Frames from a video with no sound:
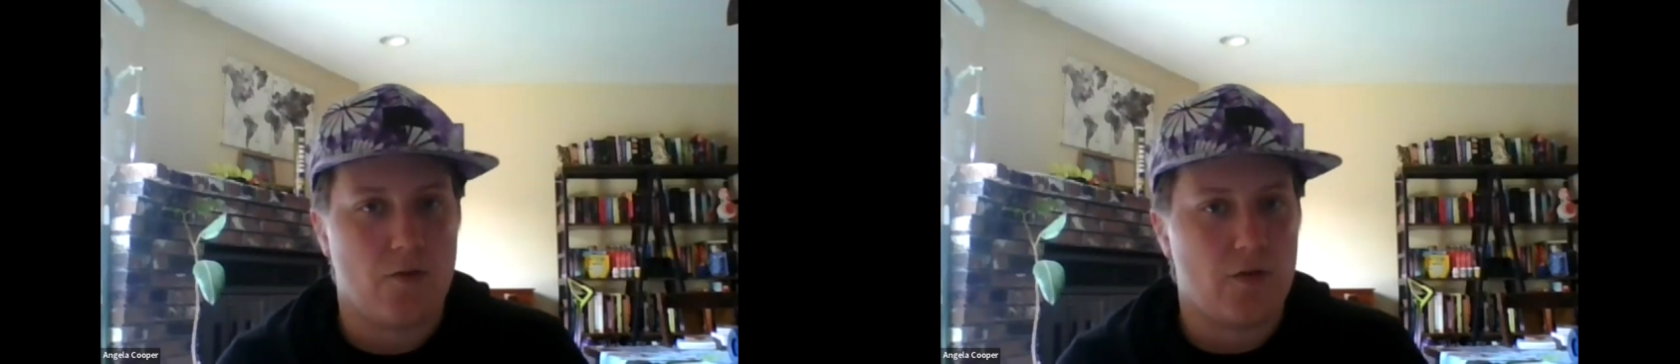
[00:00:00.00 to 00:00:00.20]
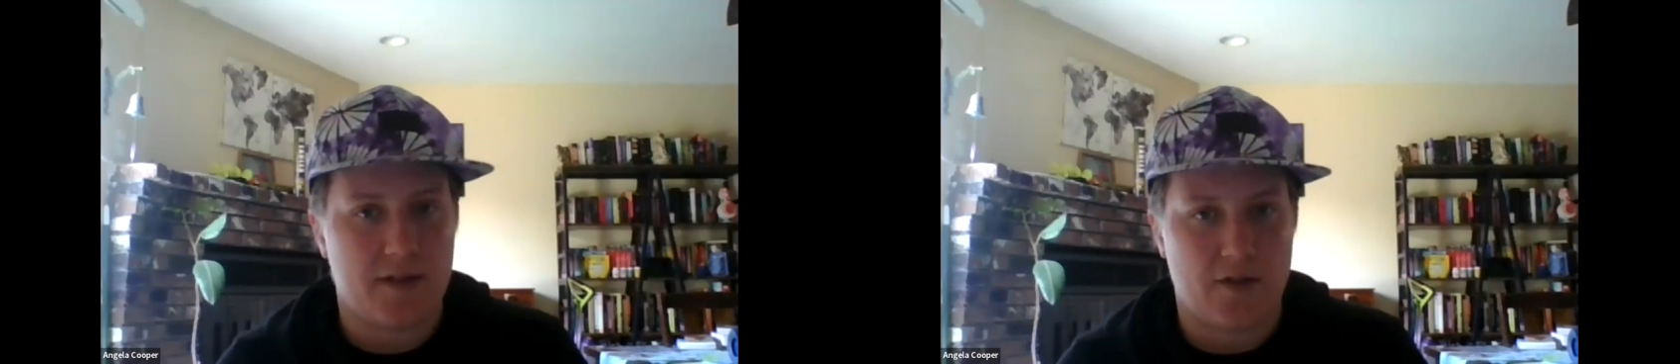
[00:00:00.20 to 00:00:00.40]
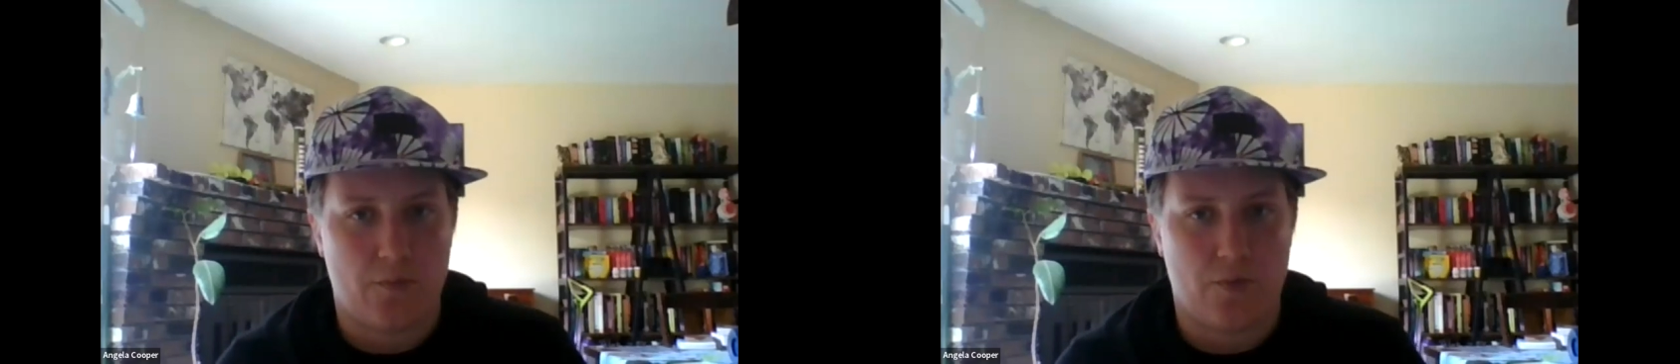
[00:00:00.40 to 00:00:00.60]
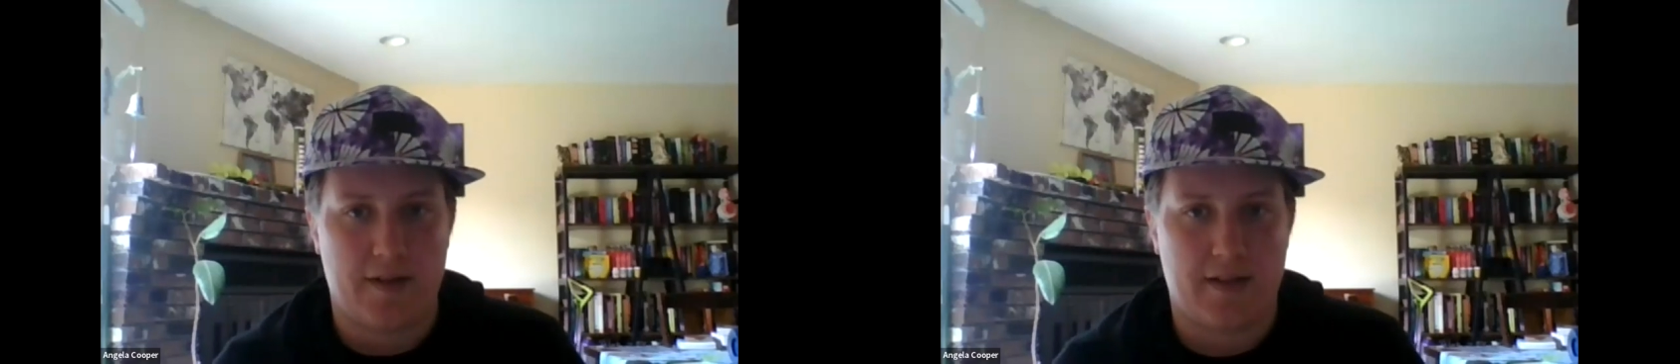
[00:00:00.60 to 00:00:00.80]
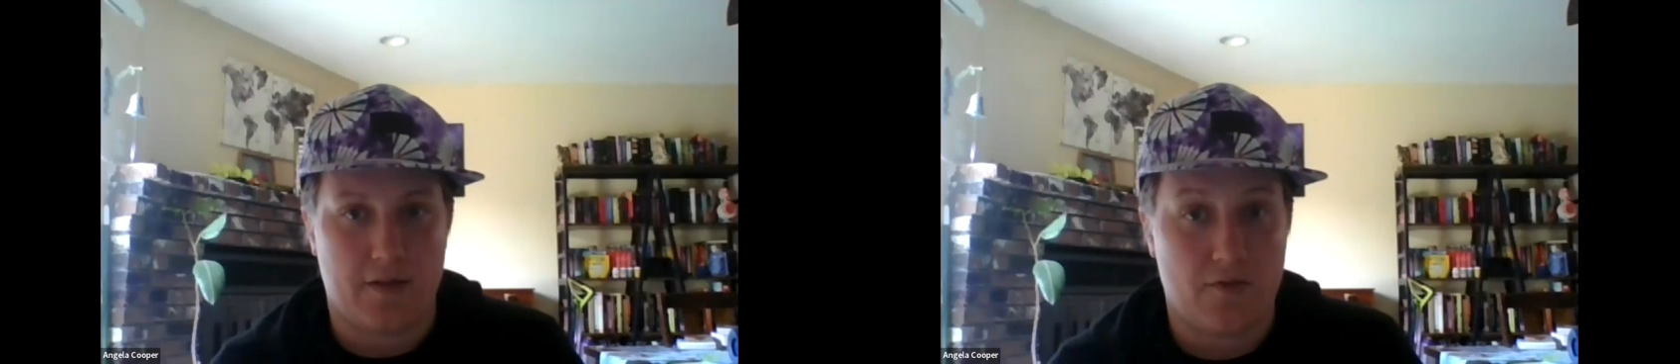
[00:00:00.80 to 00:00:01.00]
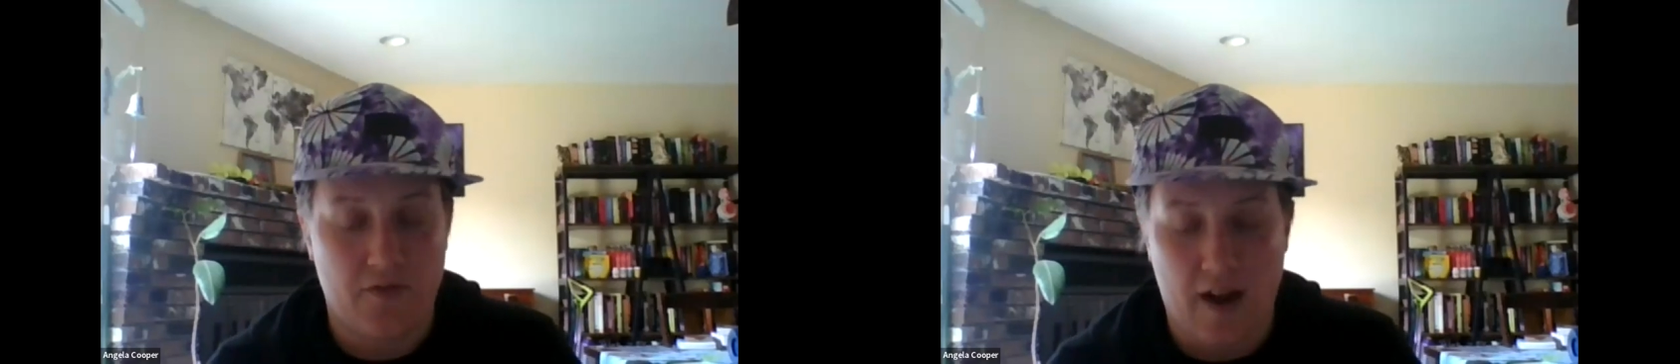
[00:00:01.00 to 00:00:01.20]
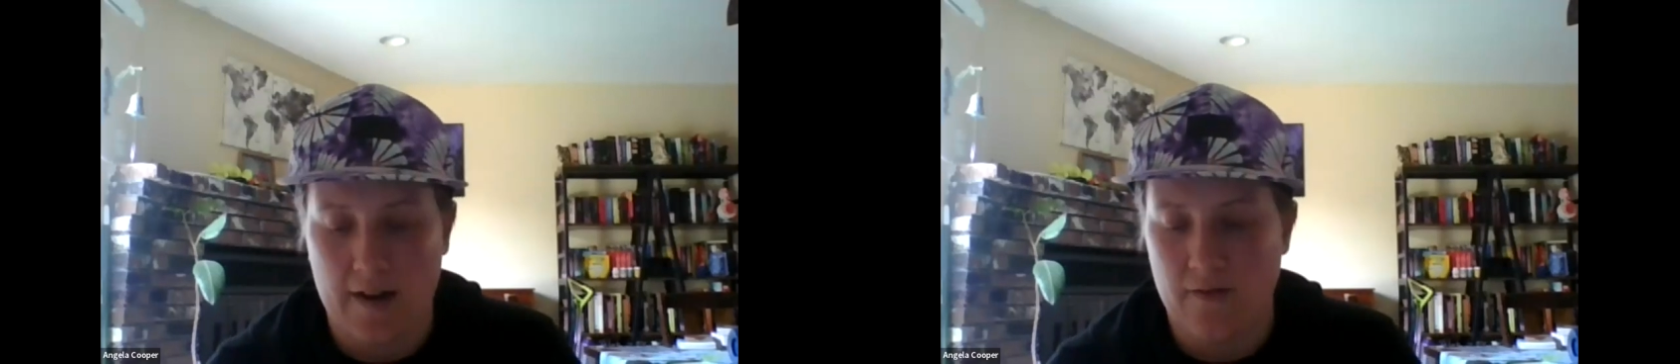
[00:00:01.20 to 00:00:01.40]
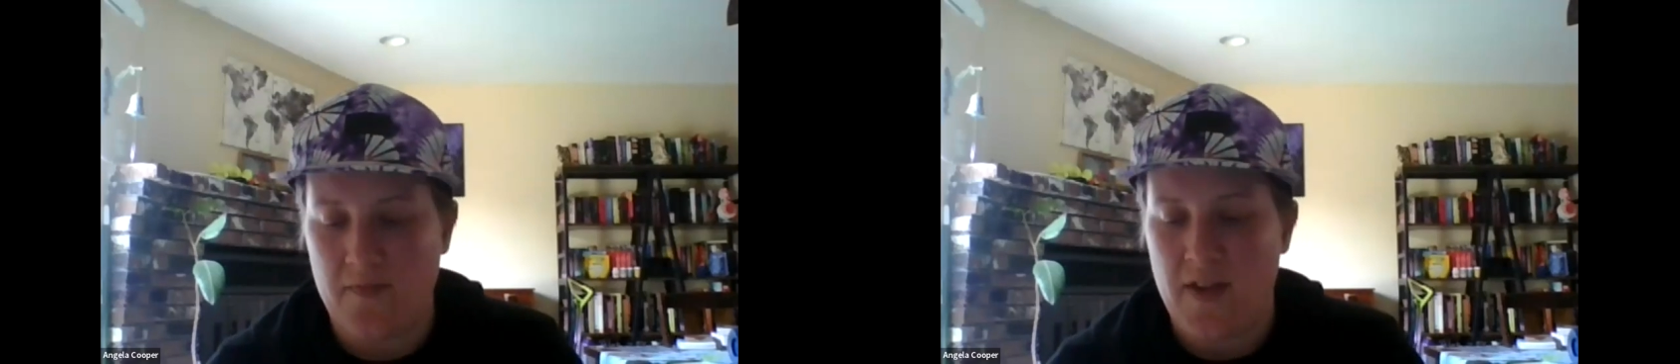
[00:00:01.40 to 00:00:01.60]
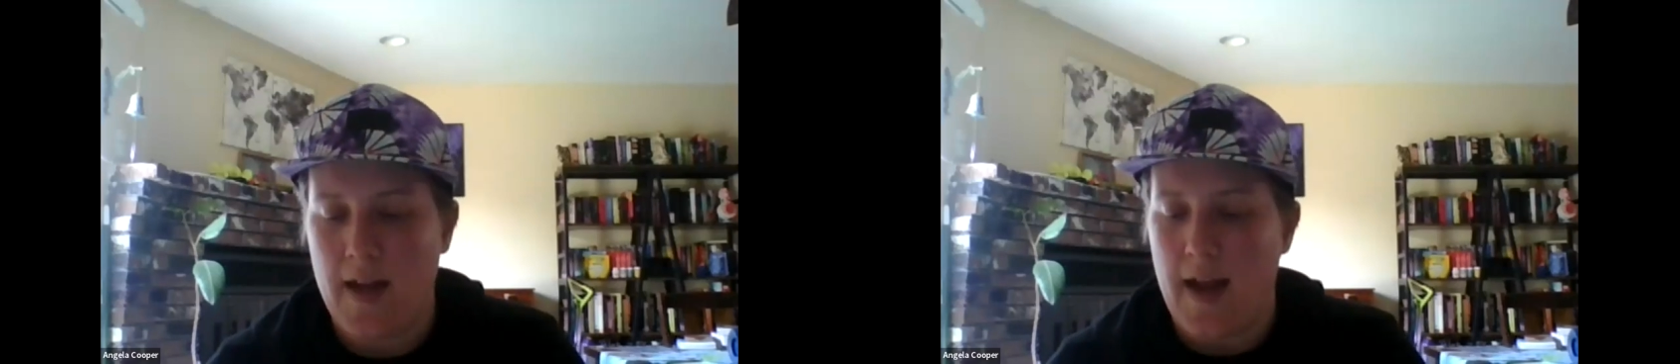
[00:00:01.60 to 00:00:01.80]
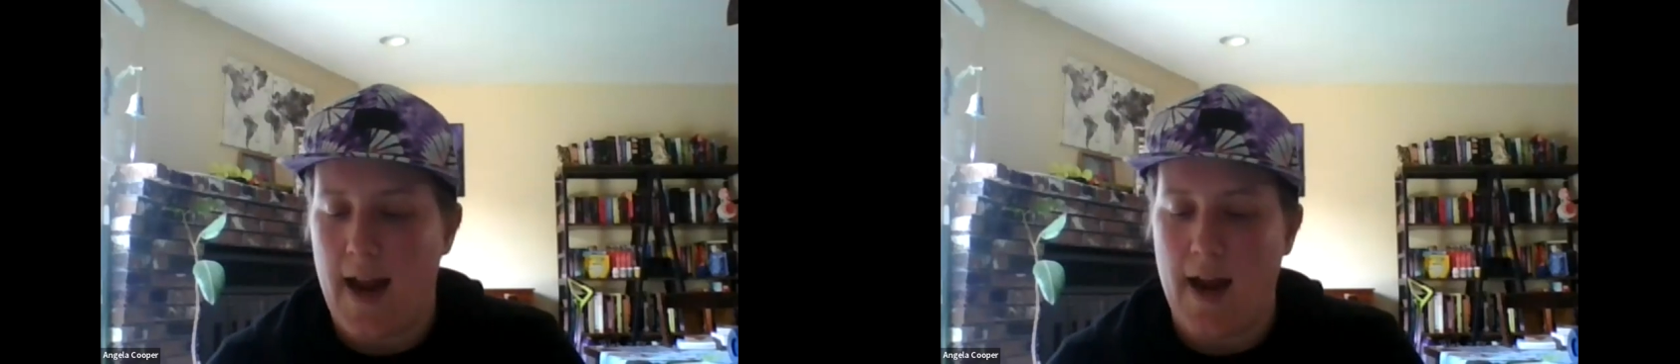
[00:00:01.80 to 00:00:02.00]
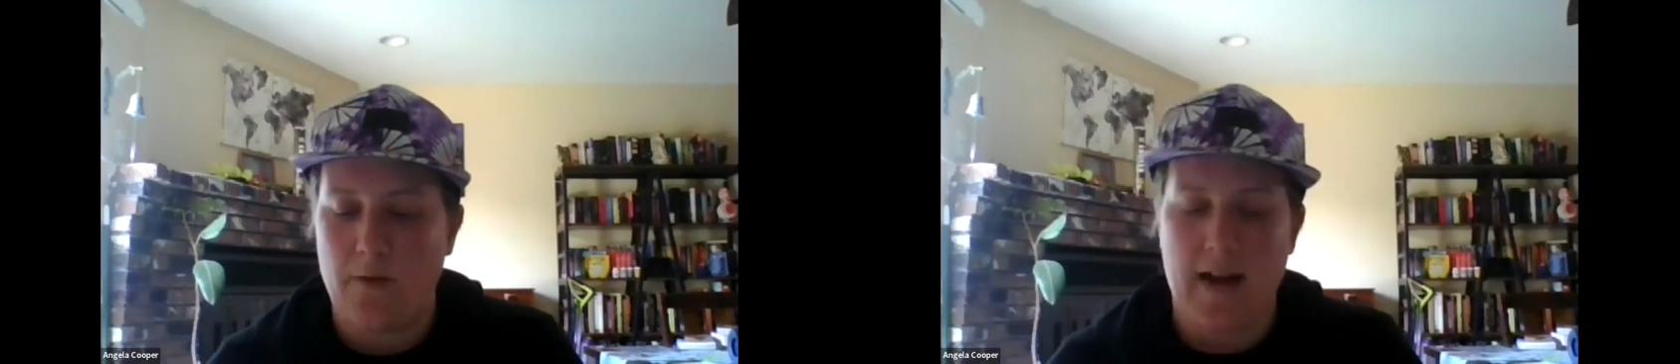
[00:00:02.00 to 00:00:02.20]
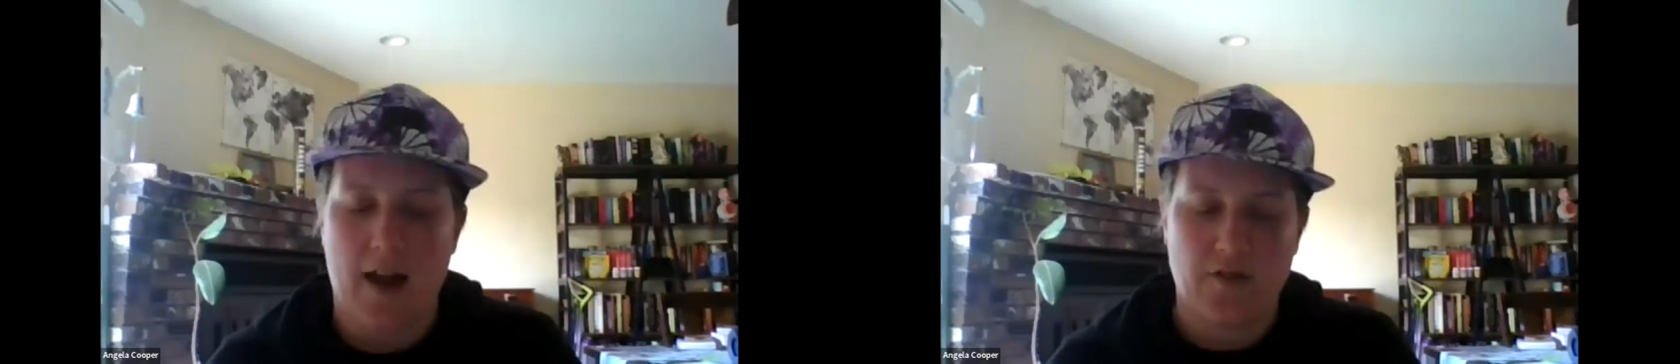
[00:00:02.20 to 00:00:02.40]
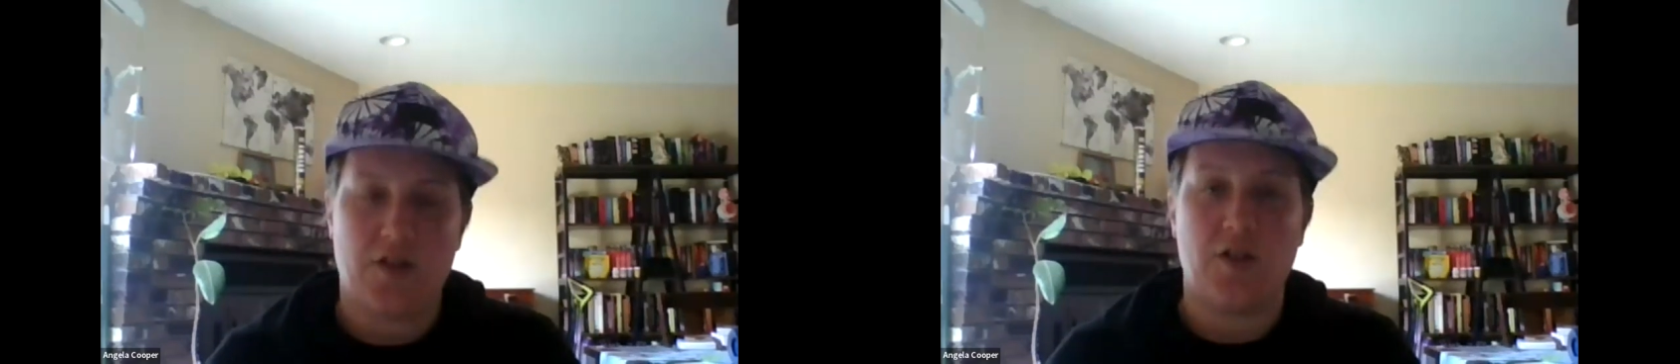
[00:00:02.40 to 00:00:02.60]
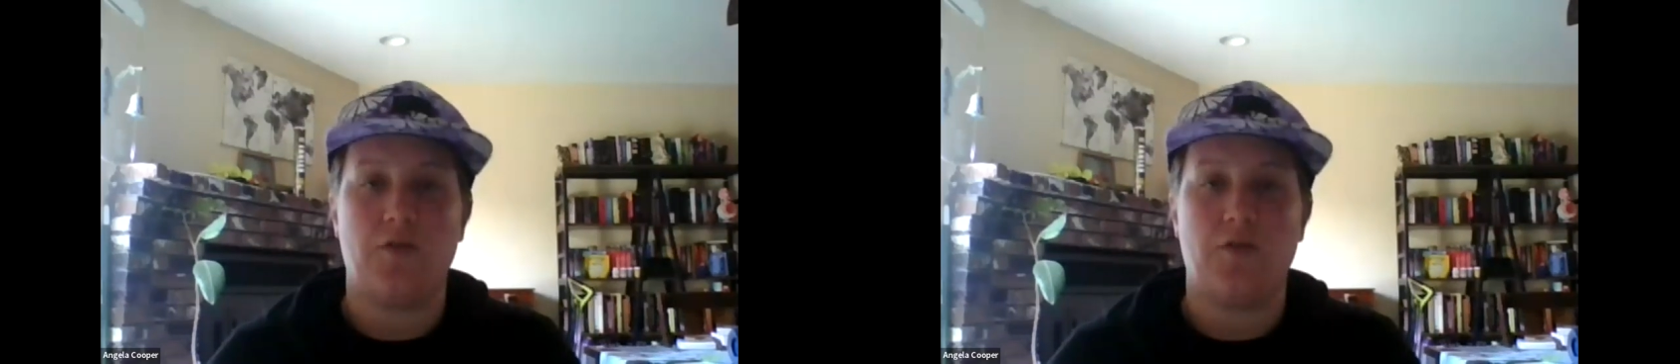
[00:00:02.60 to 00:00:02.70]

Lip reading: or 0.05, and we have a